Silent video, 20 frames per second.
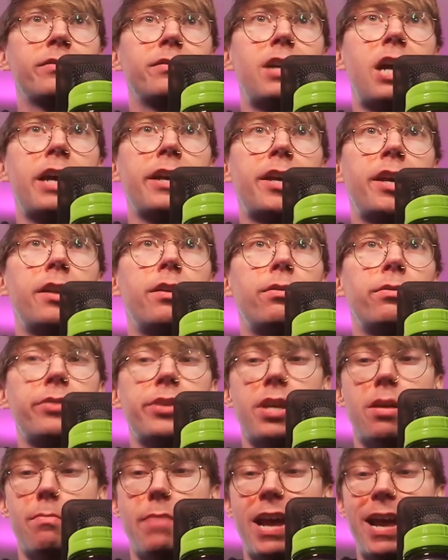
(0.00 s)
I can
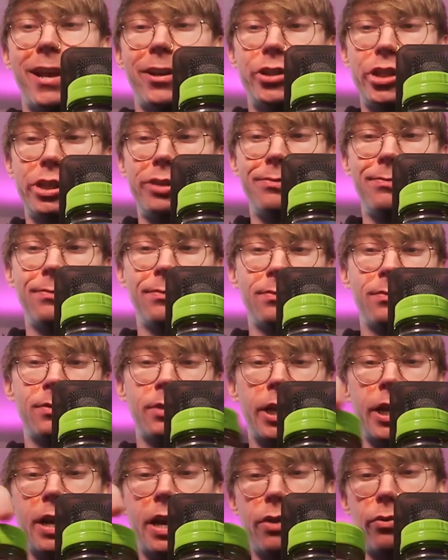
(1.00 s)
only imagine.
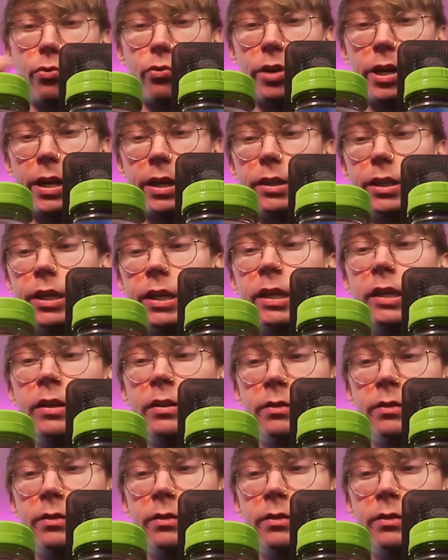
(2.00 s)
And I really